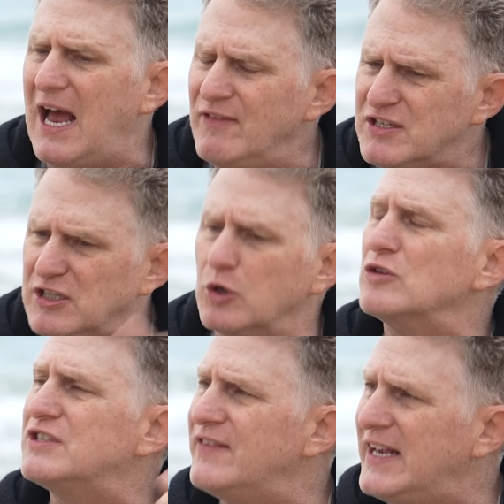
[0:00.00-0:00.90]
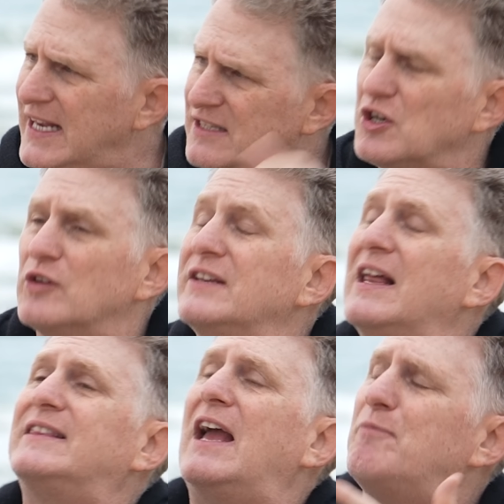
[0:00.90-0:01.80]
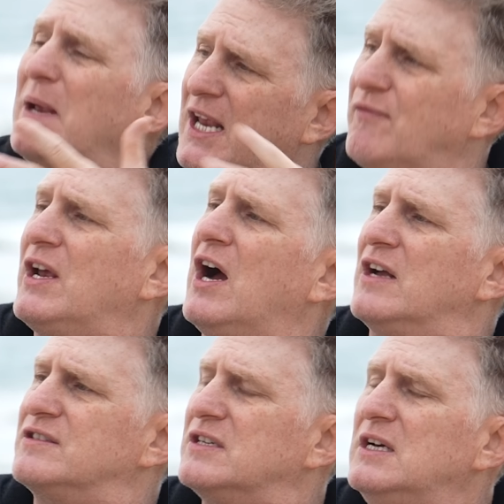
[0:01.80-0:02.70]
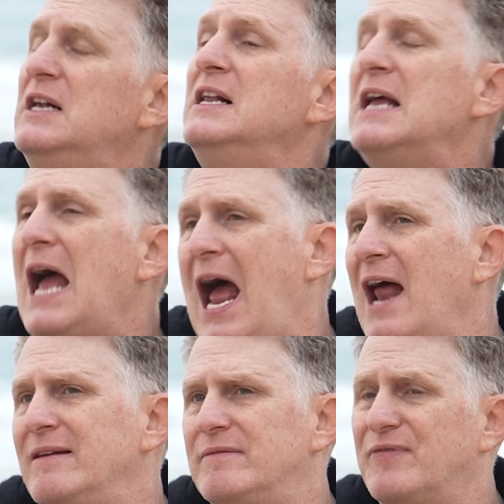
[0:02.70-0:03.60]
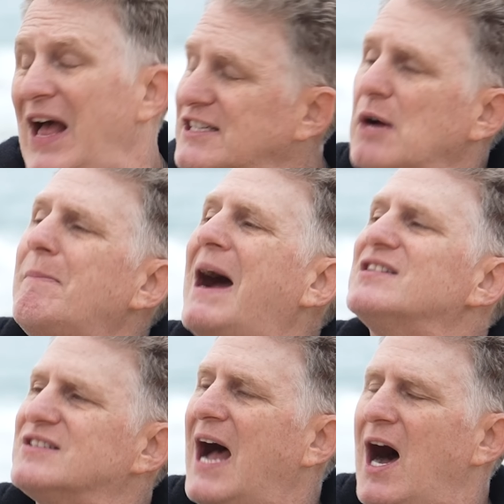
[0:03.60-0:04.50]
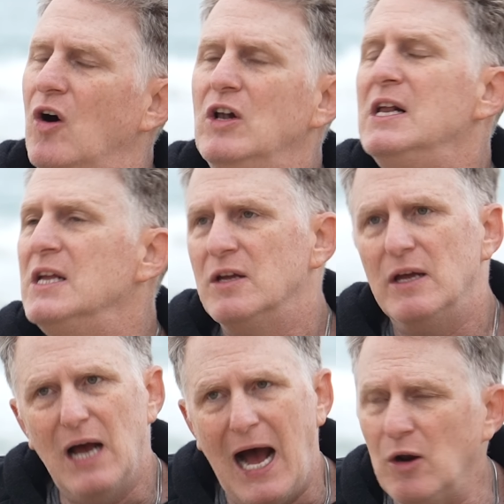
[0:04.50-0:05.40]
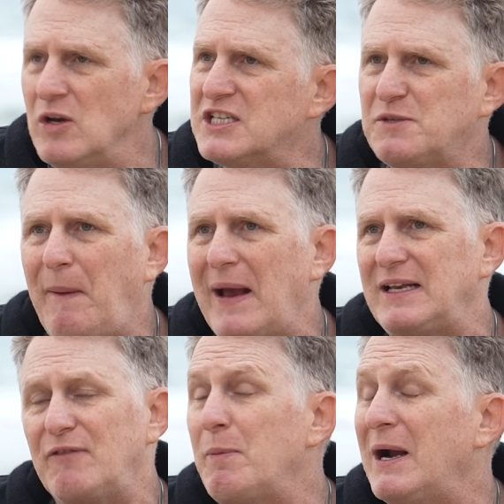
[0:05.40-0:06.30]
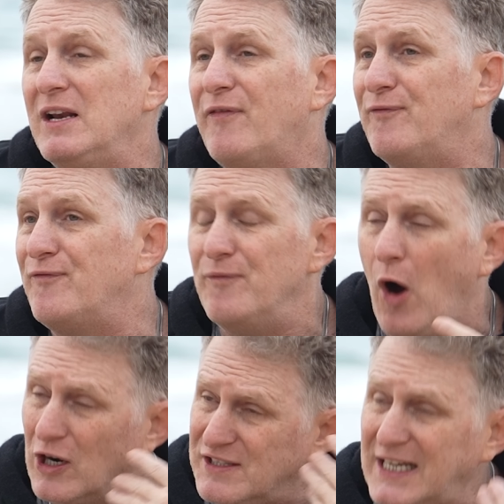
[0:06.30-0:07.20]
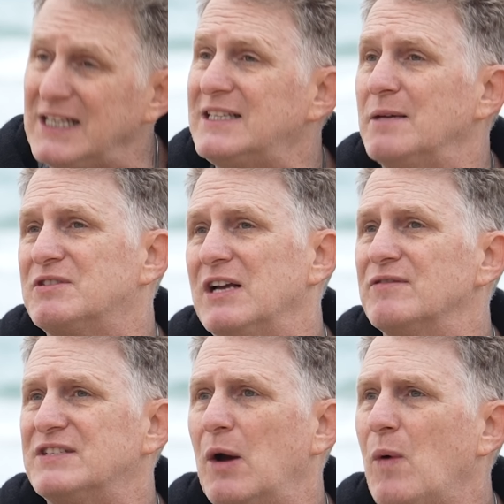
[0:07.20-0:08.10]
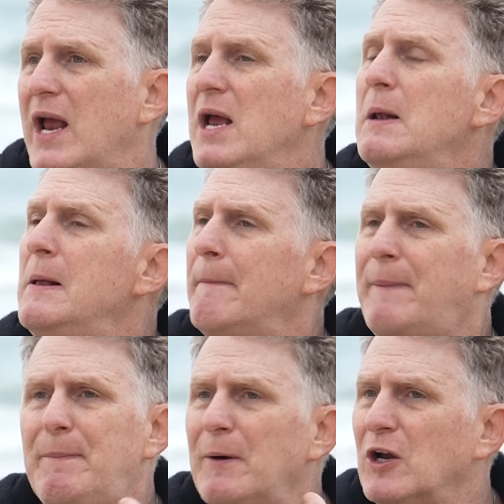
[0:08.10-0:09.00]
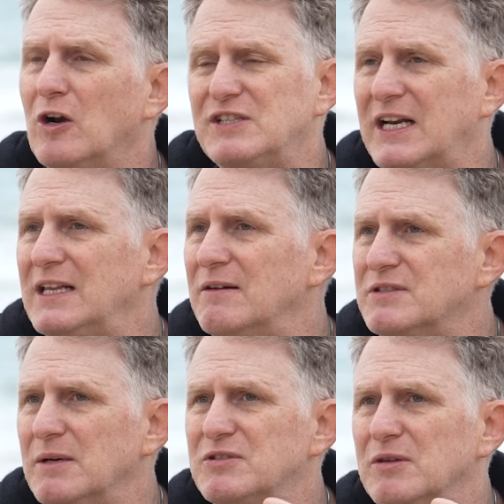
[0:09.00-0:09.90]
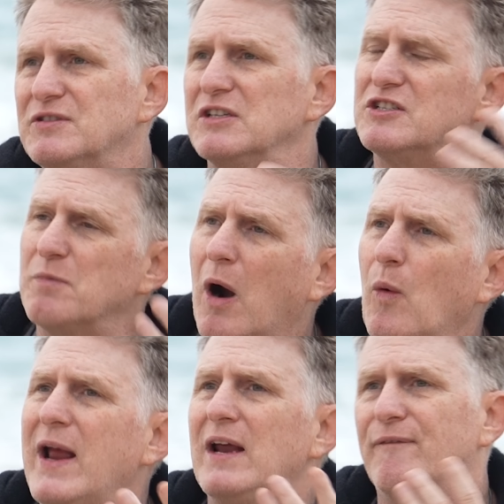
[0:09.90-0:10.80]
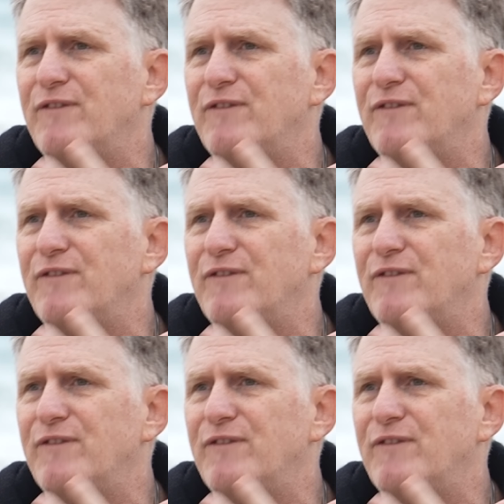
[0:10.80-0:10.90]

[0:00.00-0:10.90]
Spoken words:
and the slurs and the insulting that they've been giving us. And that's my style. I don't expect everybody to articulate themselves that way. People could articulate themselves in a smart way, in a